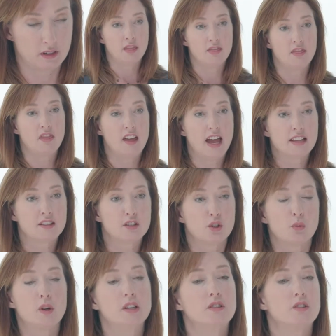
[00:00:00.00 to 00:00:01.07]
That's the
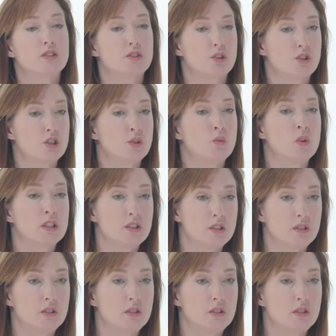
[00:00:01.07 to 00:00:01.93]
one your surgeon wants